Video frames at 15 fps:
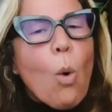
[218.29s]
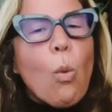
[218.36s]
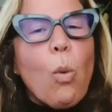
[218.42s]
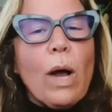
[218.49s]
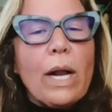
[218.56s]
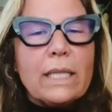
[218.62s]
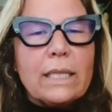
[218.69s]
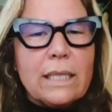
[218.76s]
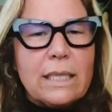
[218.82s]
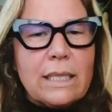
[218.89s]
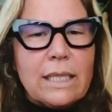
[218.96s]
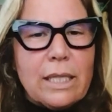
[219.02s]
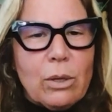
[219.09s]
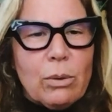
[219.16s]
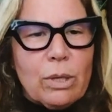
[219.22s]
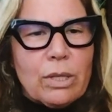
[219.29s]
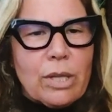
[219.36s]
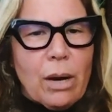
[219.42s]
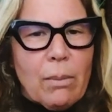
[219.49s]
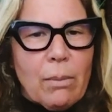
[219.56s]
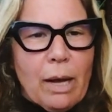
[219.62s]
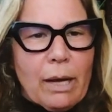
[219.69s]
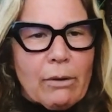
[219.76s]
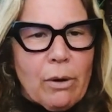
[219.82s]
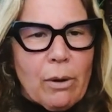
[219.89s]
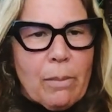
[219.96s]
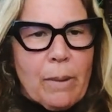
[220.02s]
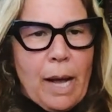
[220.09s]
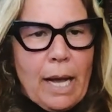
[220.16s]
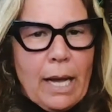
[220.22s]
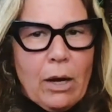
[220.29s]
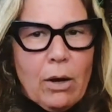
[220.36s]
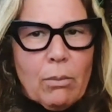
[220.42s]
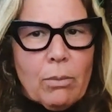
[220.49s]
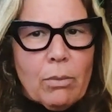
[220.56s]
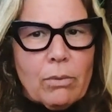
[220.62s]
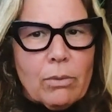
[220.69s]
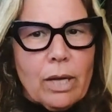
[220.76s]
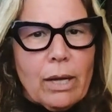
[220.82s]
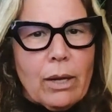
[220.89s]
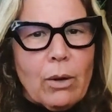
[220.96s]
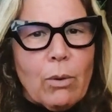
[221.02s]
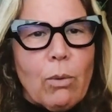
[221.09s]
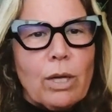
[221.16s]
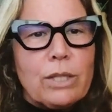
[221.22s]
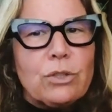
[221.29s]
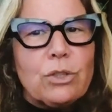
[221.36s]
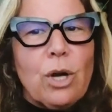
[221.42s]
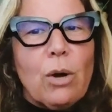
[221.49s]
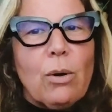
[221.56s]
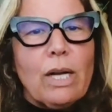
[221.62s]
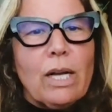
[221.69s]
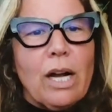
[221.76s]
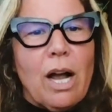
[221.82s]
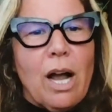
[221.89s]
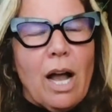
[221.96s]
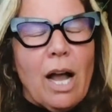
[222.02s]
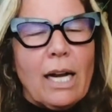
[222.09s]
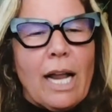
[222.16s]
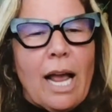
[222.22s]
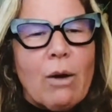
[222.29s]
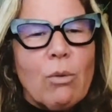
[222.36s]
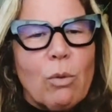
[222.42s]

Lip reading: what is the deal with our microbiome, right? Like, what's going on